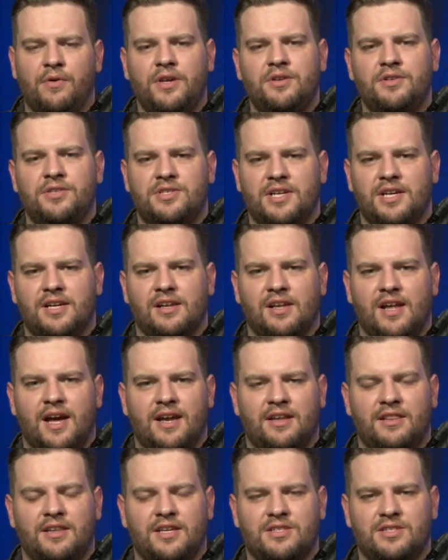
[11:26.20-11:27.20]
are you seeing a
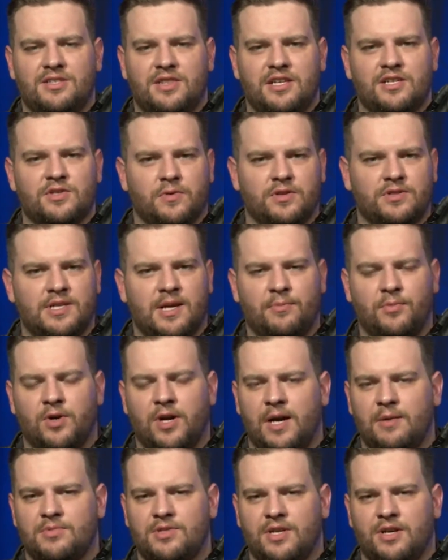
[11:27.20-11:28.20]
lot of these real-time crime